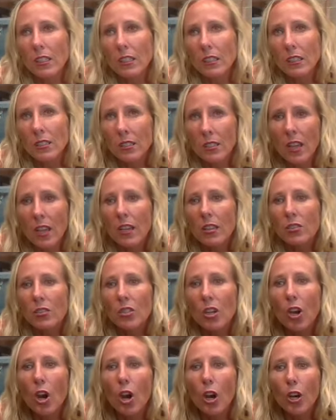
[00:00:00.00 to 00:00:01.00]
says,
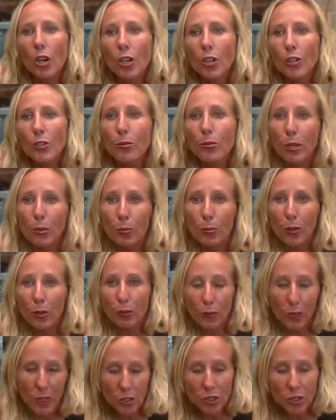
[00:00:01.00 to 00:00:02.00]
are you a
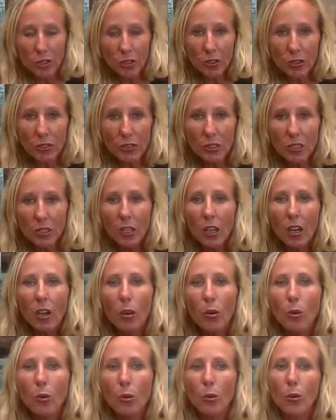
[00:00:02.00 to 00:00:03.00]
professional
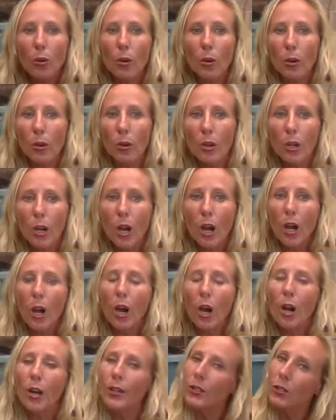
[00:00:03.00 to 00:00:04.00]
or
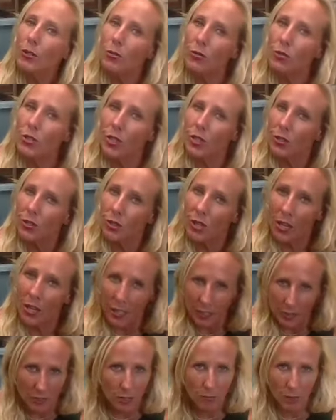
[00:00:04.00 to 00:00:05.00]
are you just trying
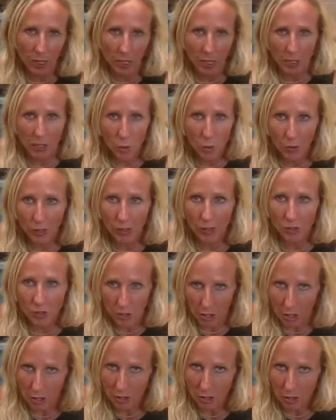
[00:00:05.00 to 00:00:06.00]
to make a quick
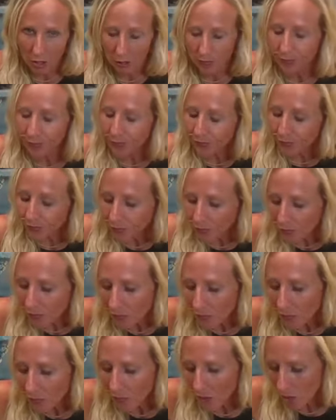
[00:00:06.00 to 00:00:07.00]
dollar?
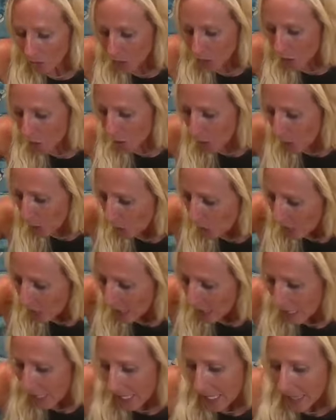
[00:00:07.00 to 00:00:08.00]
So
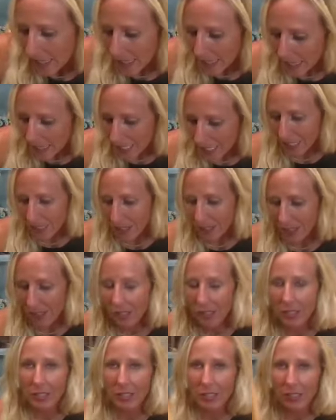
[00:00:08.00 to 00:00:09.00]
this